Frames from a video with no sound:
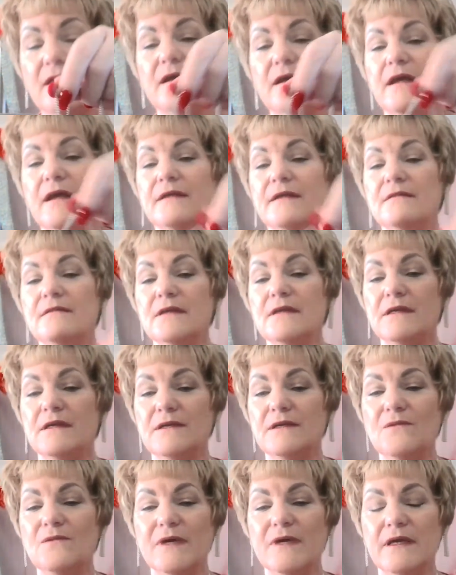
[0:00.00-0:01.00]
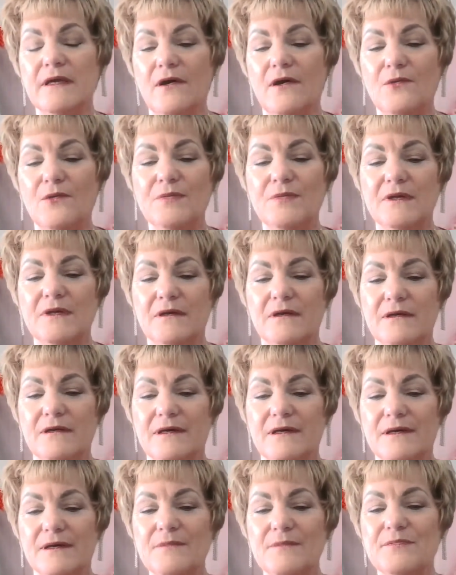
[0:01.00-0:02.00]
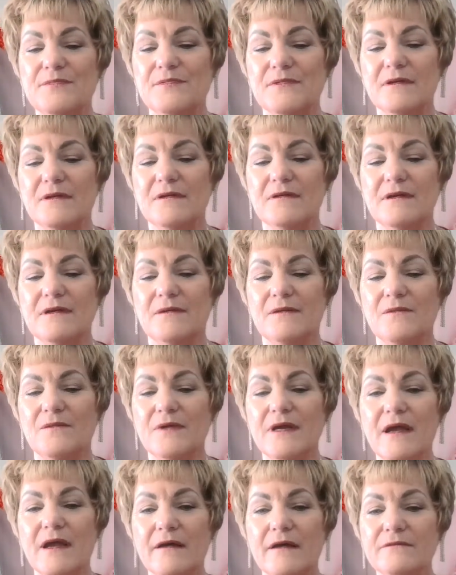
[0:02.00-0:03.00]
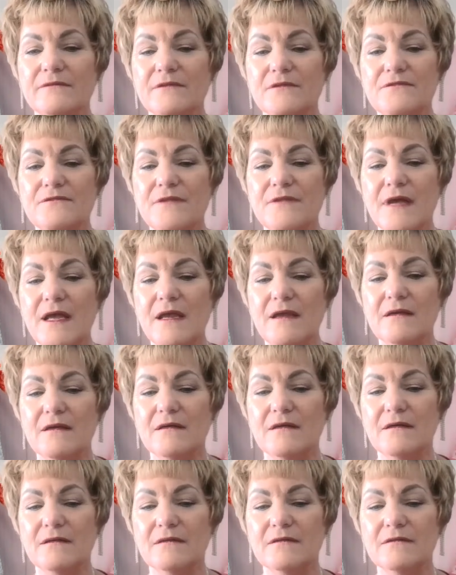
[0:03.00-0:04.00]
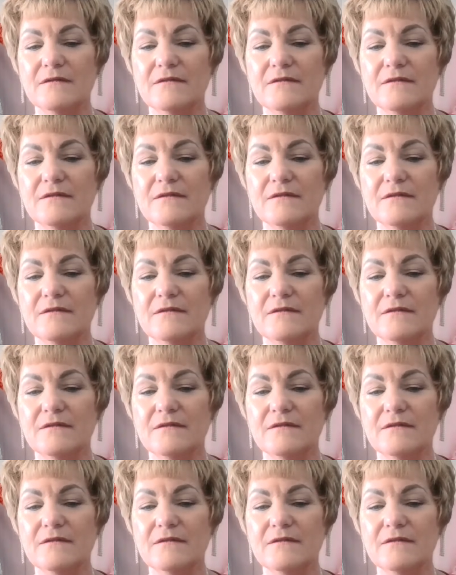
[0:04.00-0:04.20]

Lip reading: And then we open up and we have a fan.